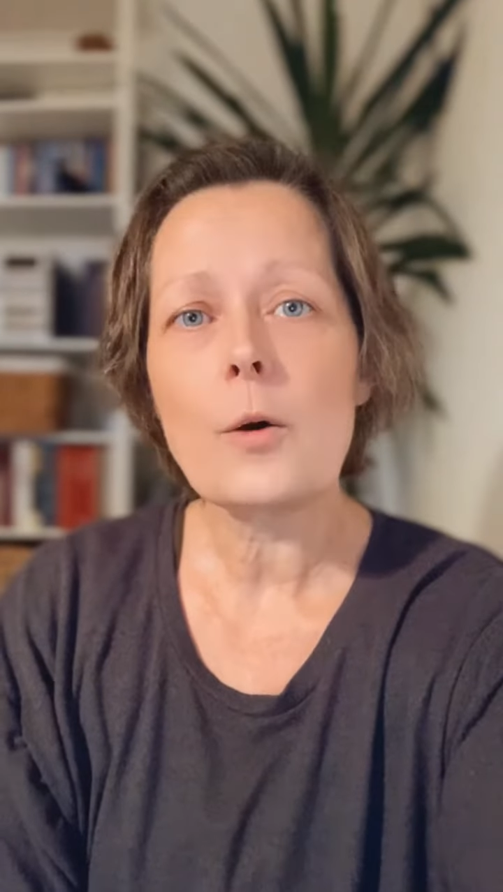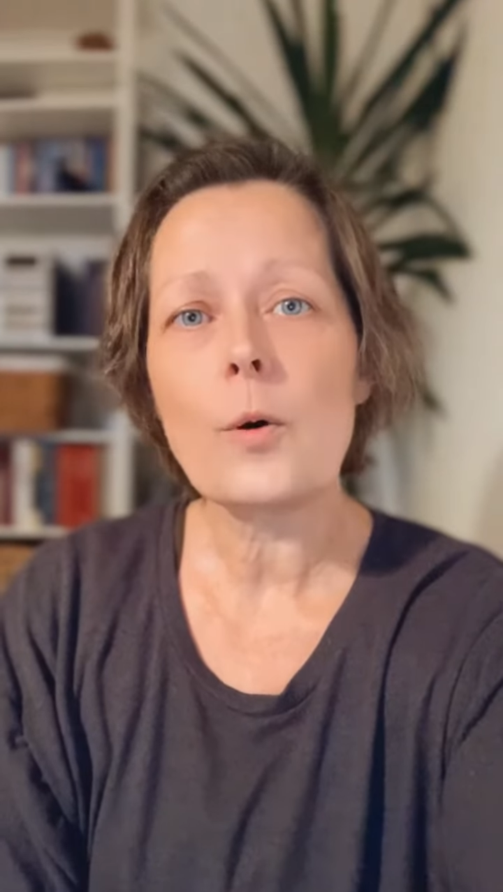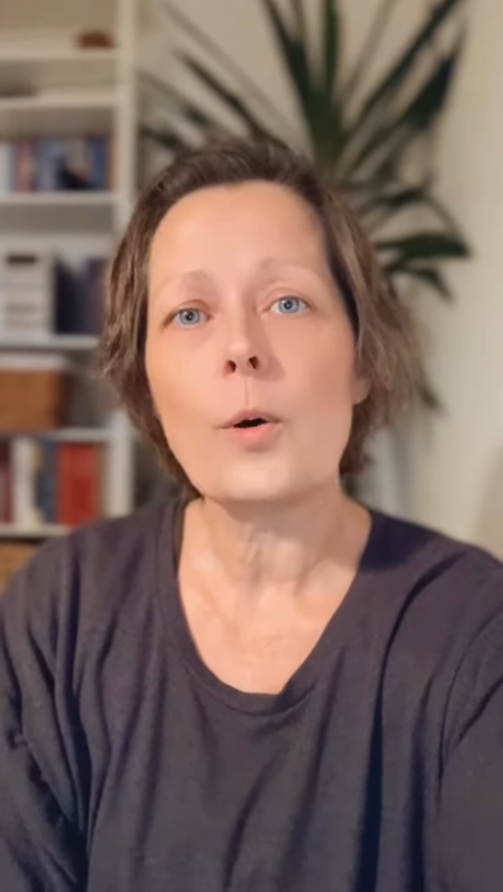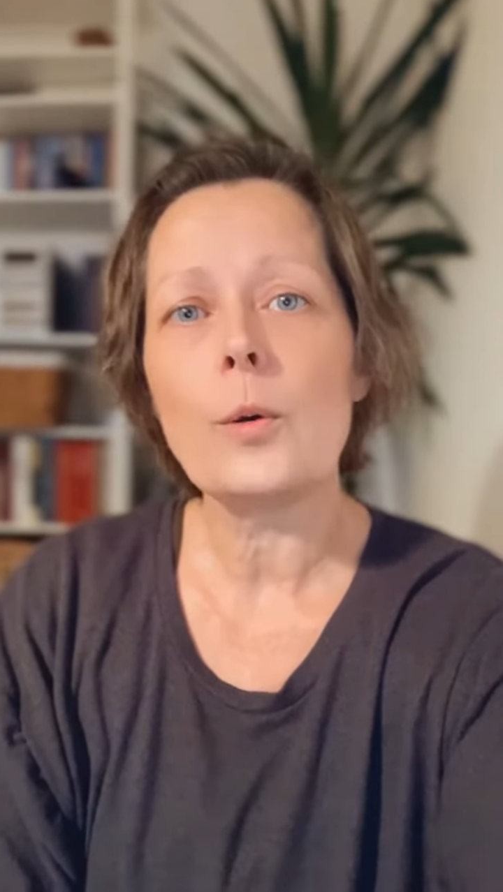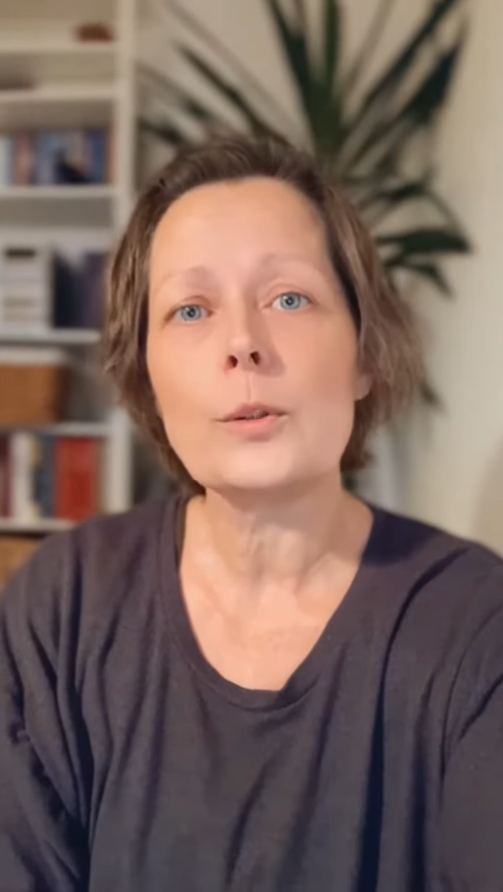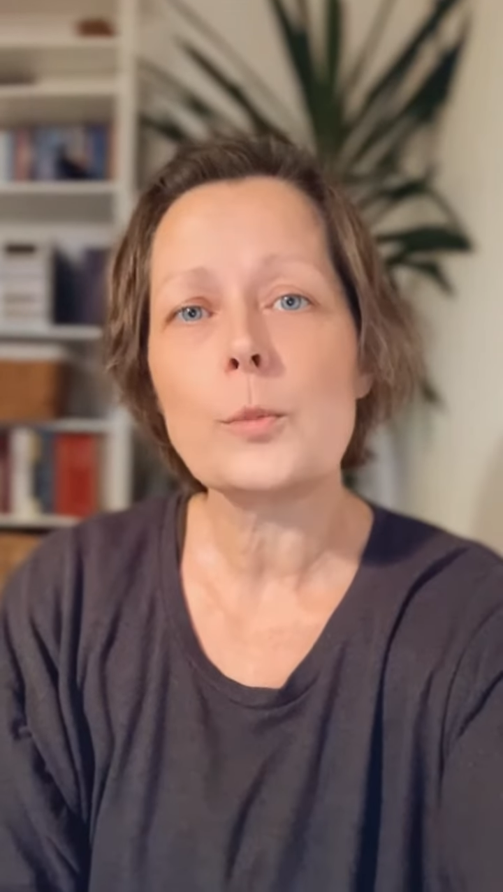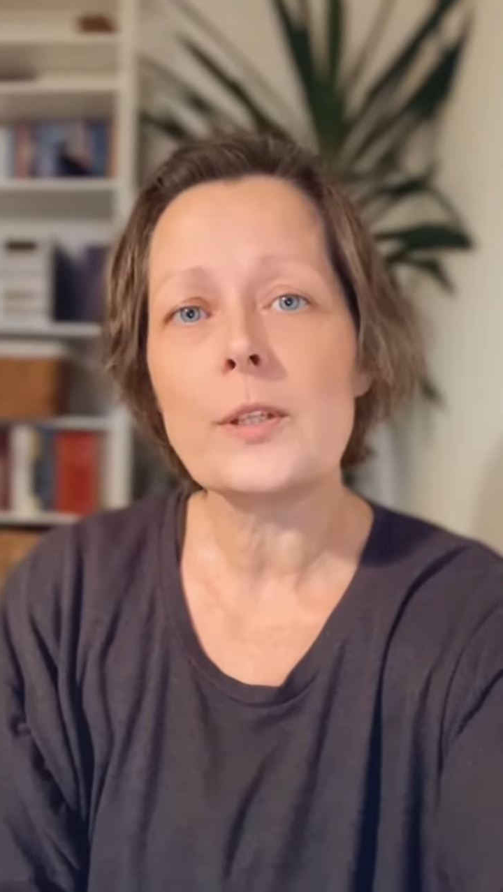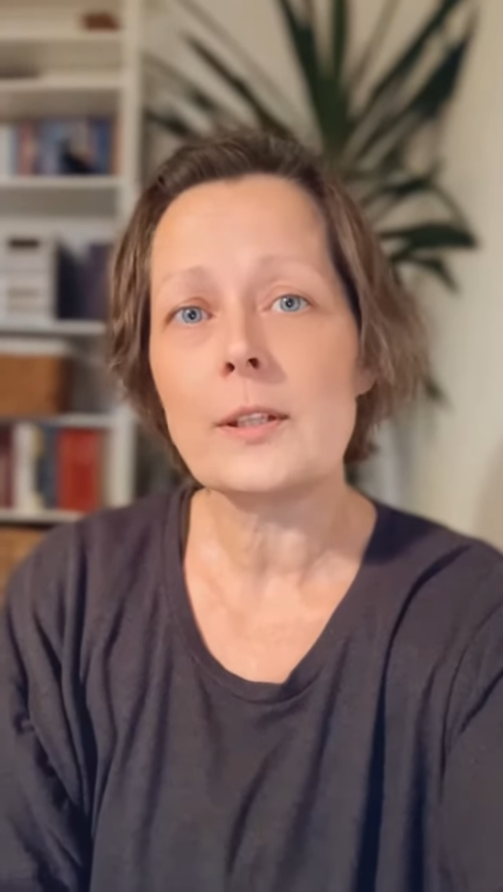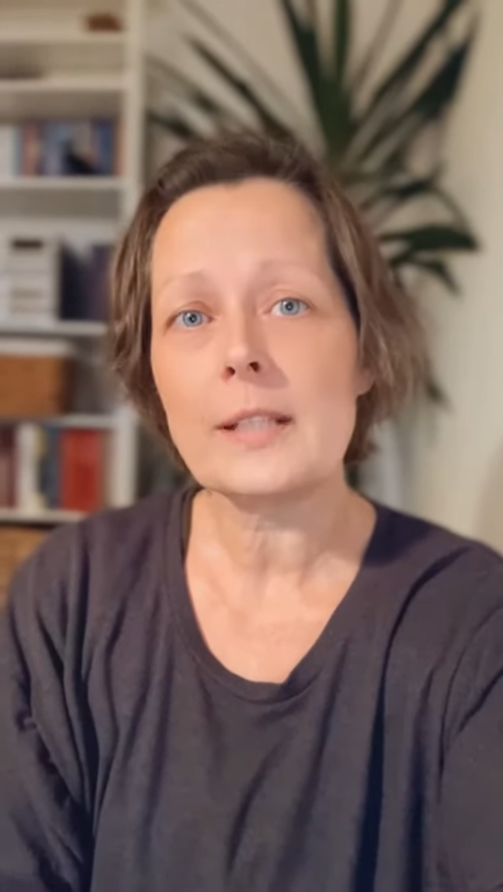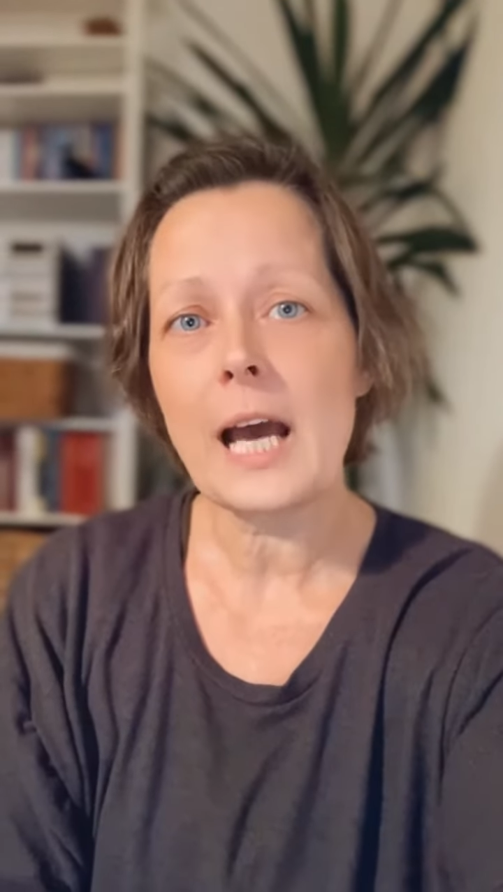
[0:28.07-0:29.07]
called
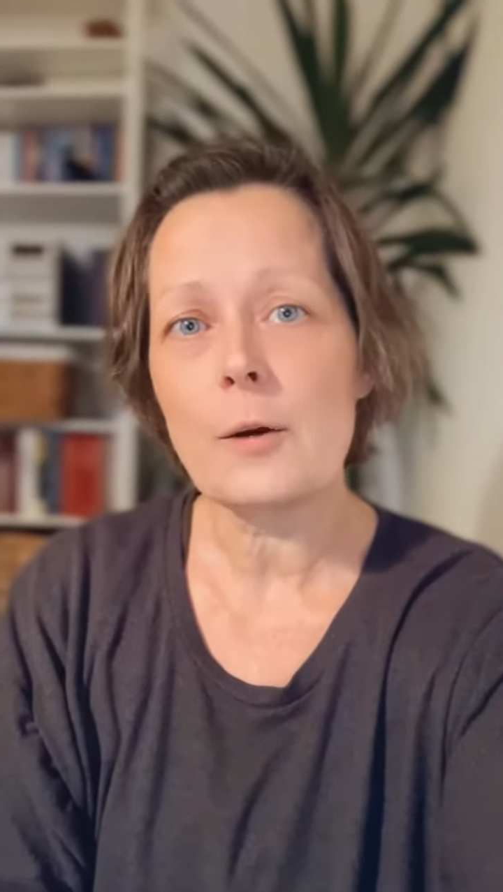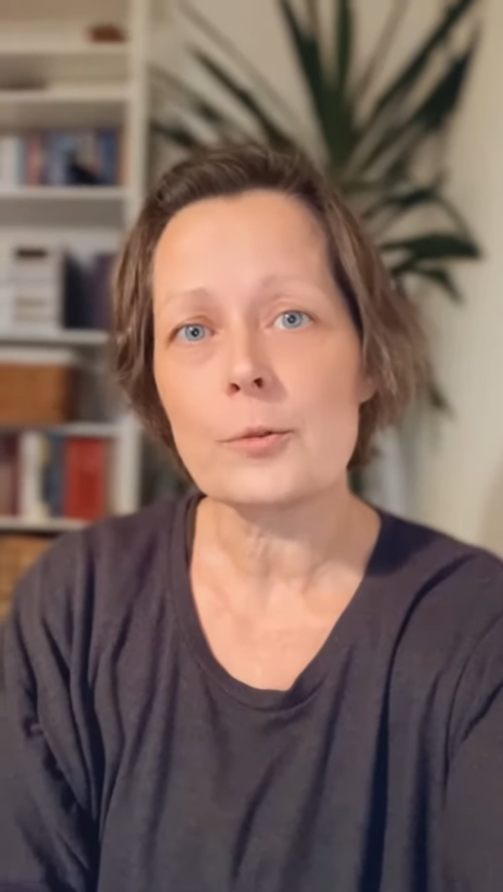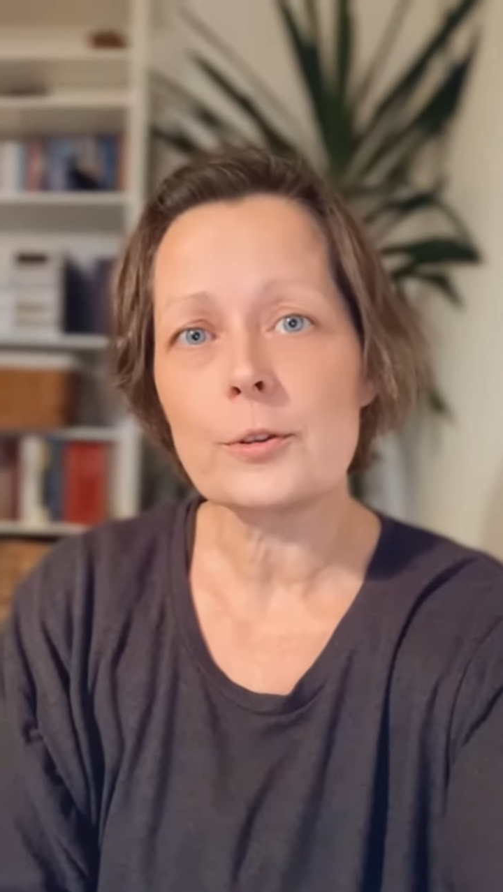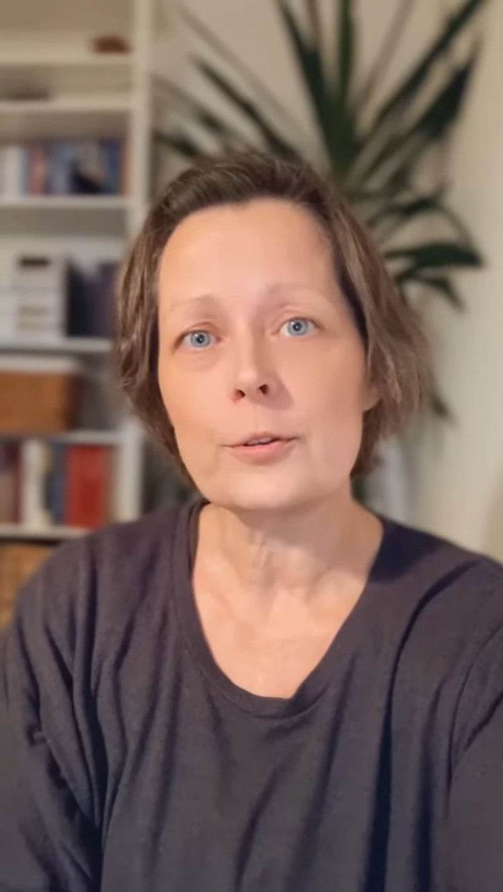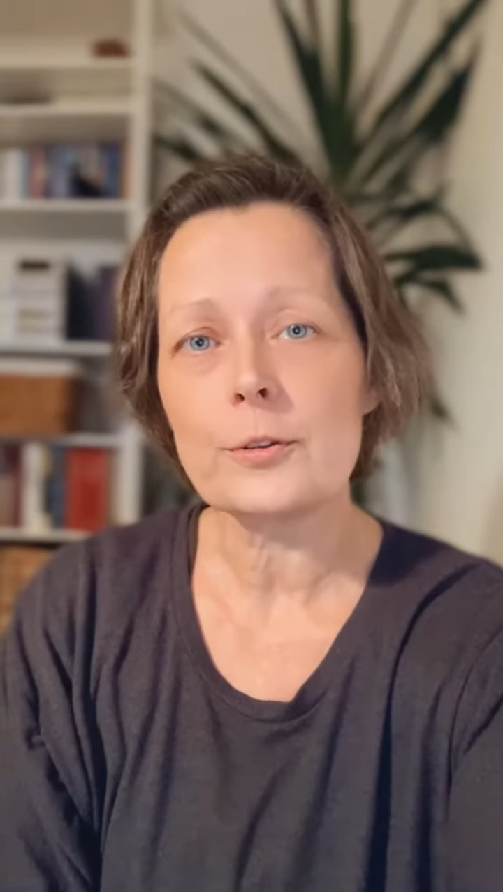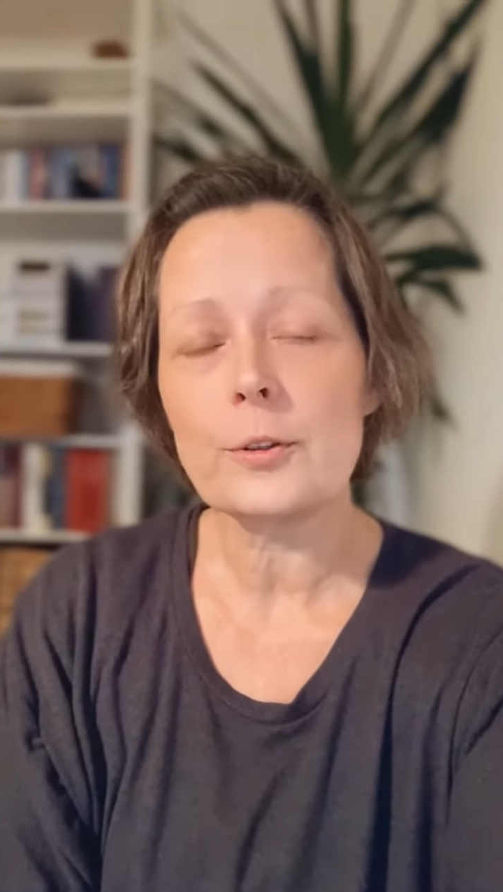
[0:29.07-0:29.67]
within the councils,